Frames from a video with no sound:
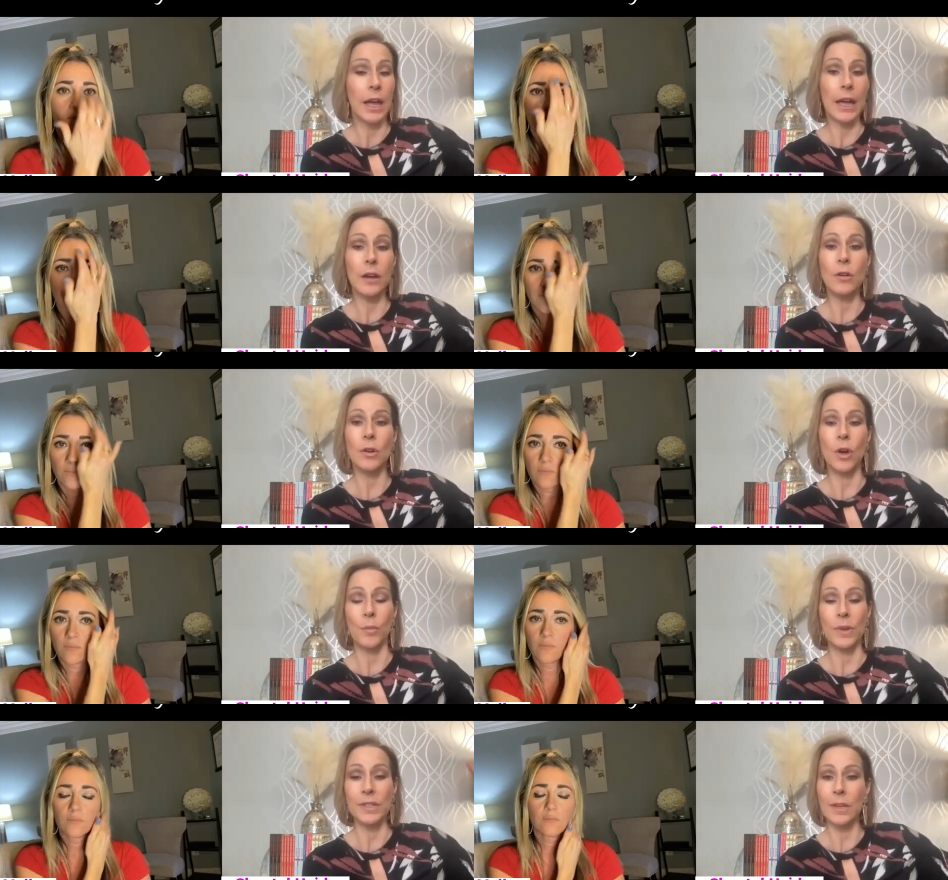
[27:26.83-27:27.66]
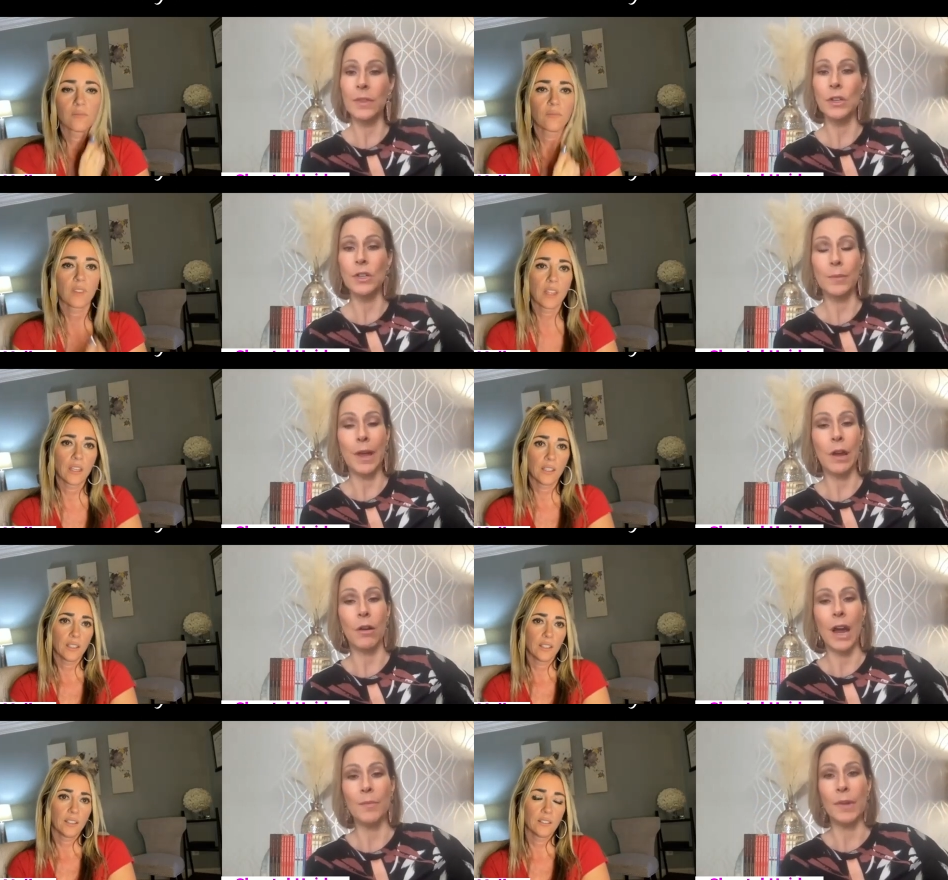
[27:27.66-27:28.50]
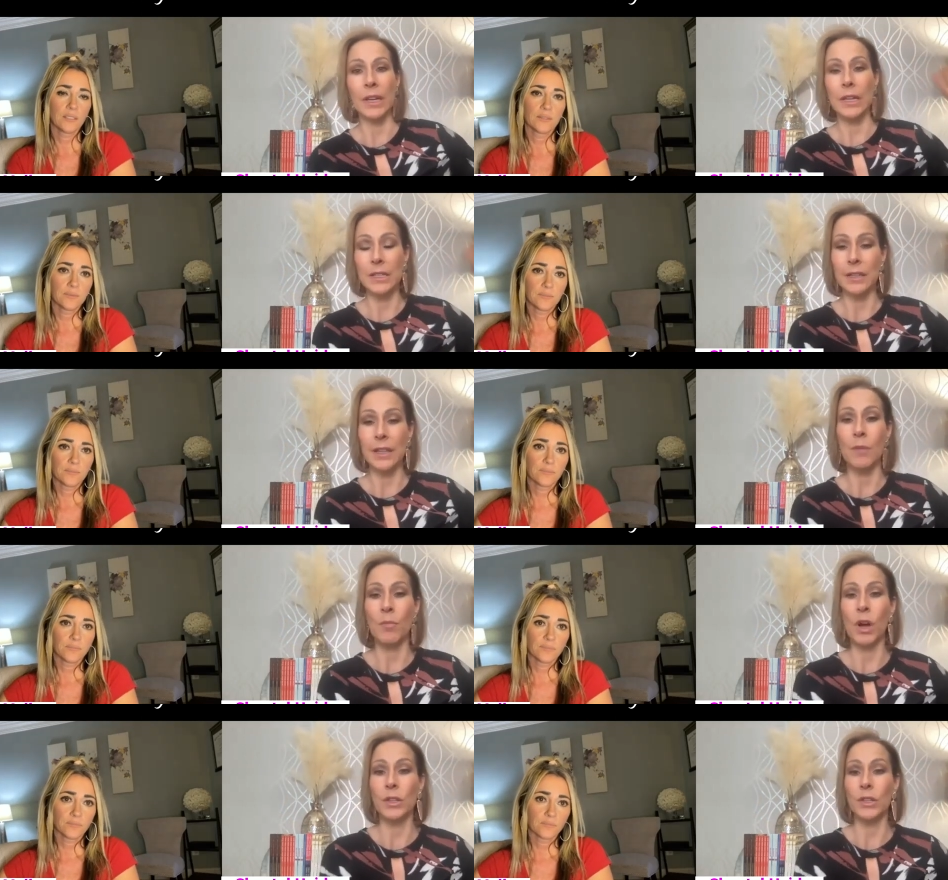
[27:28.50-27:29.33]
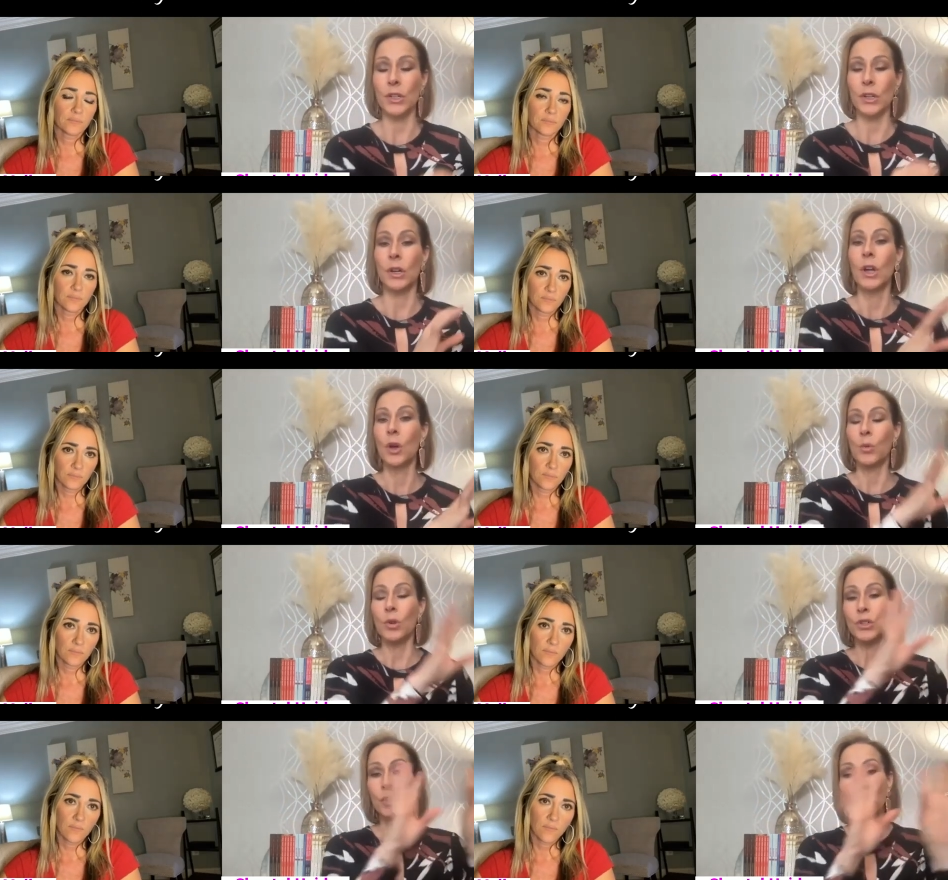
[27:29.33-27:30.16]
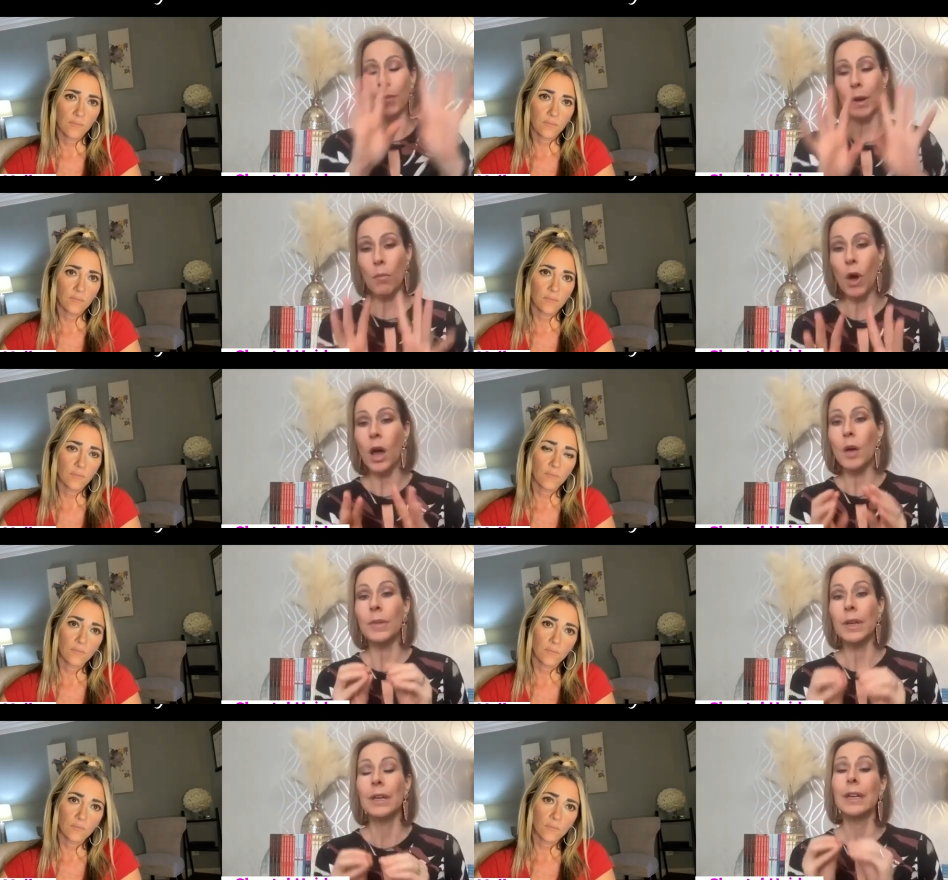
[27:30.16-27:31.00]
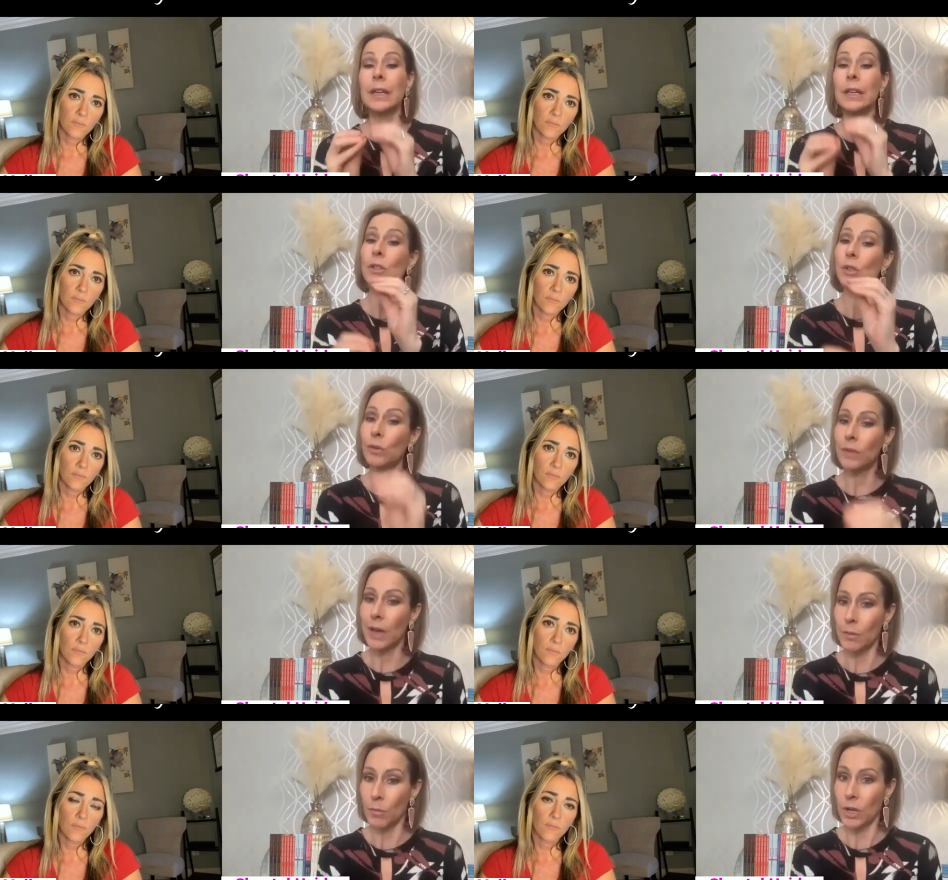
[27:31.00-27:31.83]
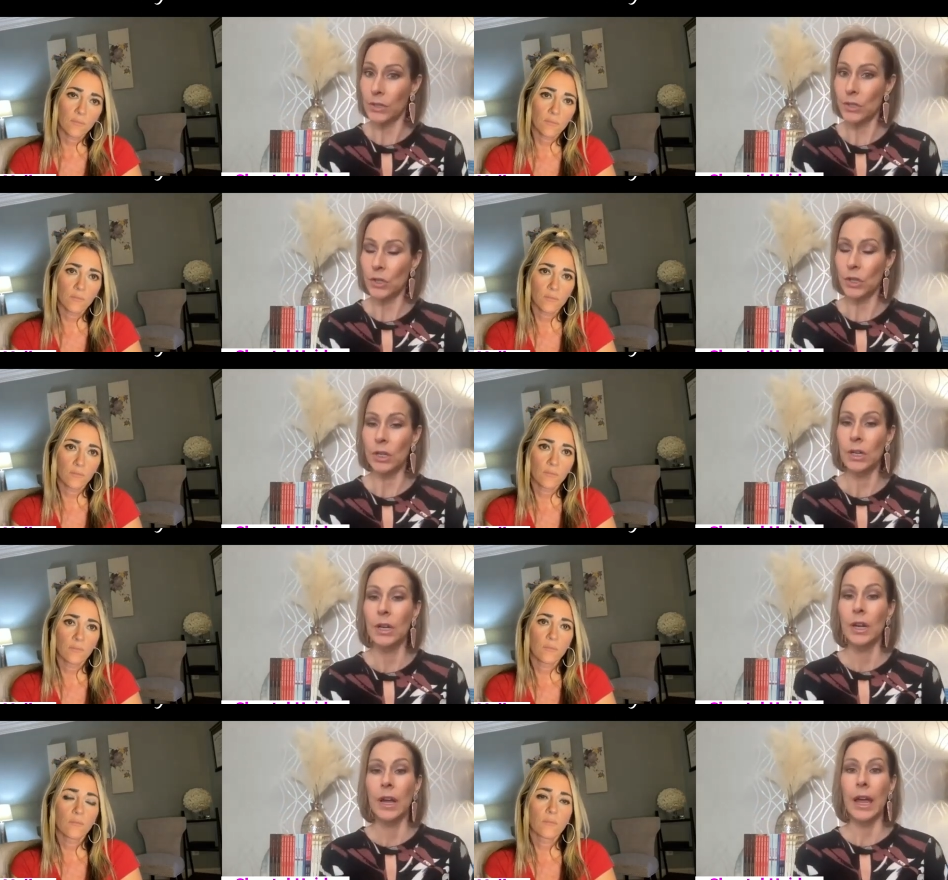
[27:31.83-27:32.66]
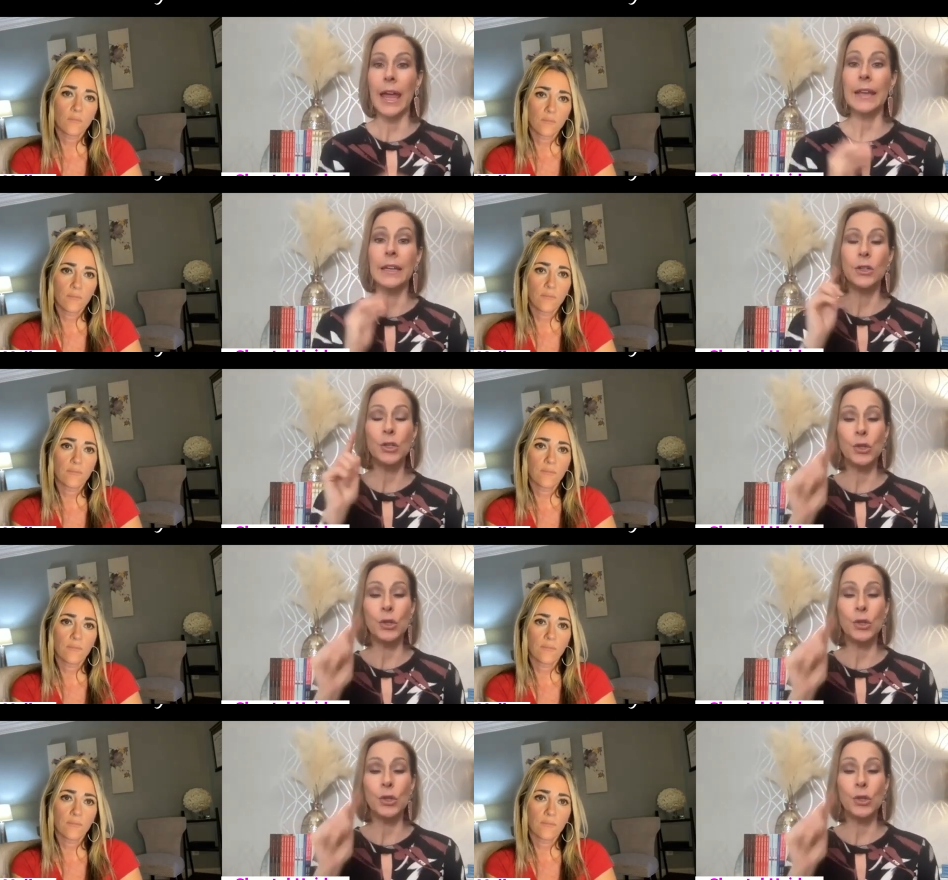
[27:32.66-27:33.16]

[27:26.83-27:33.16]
Speaker 1: I don't know, but something turned my grandma into that monster, which turned my mom into that monster. And it